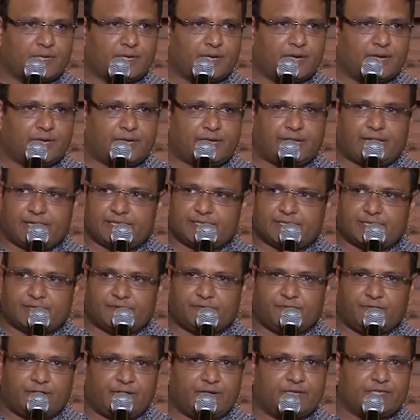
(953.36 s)
It takes a
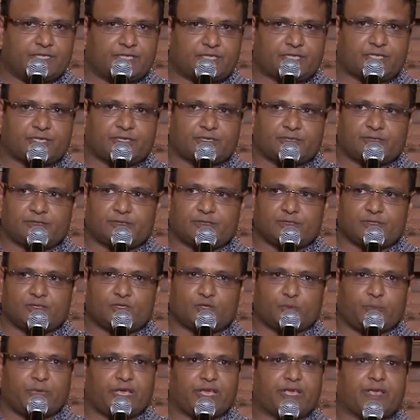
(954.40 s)
village to
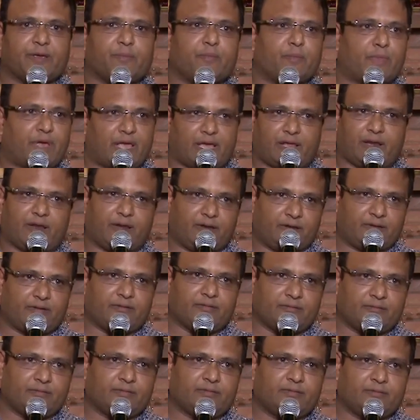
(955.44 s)
make a man.
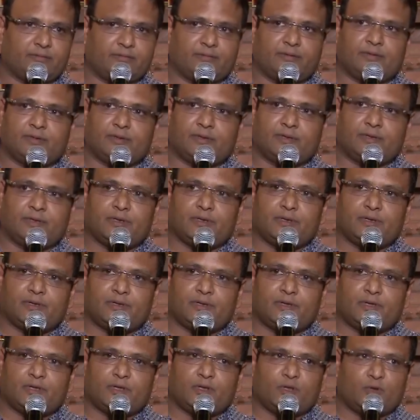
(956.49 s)

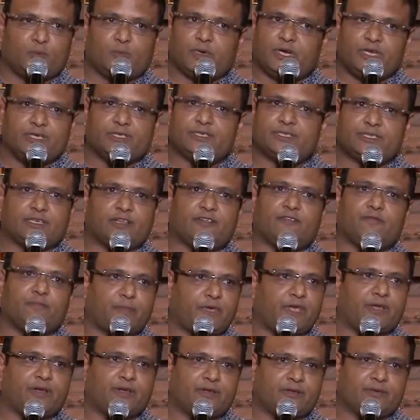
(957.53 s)
Nobody is
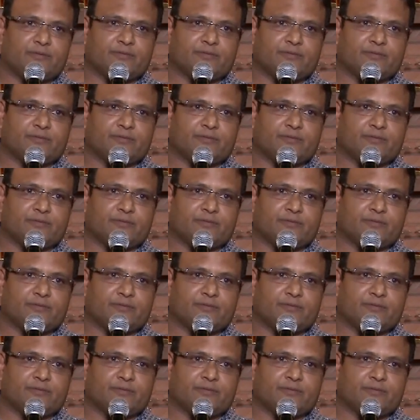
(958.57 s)
self-made.